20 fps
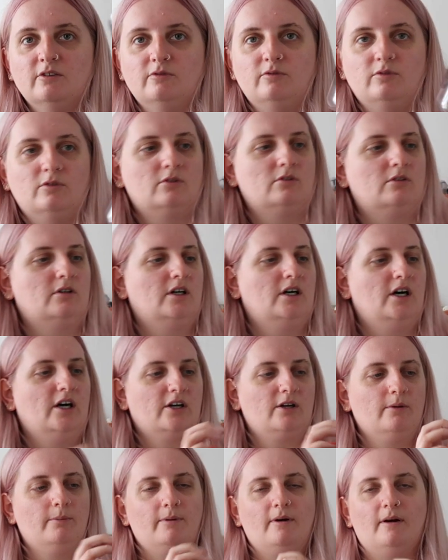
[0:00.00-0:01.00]
thought I
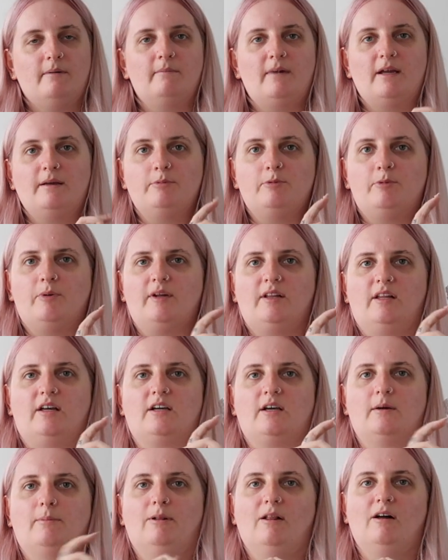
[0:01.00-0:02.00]
could maybe put
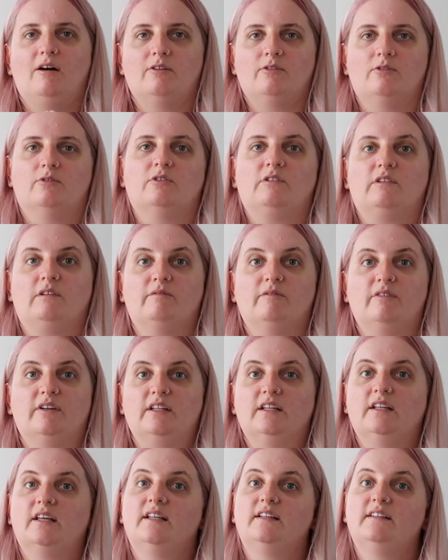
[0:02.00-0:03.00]
like a plant or something
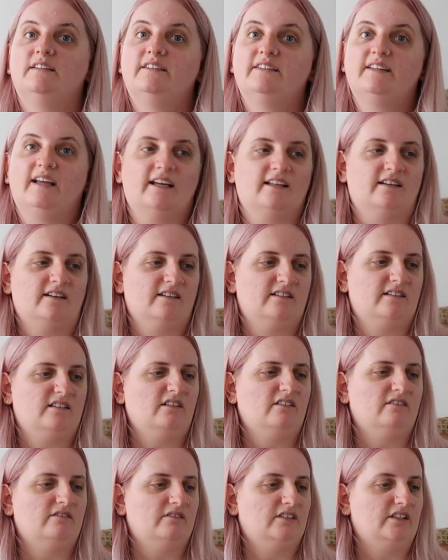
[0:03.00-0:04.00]
in it instead, because
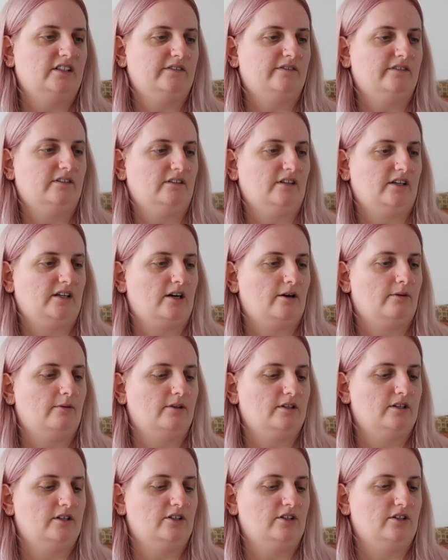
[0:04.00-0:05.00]
I don't really feel like I
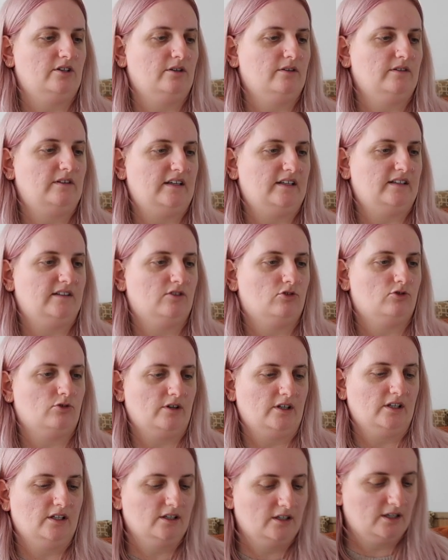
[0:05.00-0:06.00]
want to use it as a
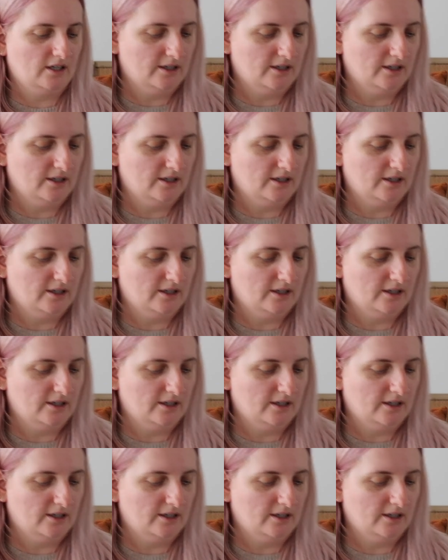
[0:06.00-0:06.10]
drink.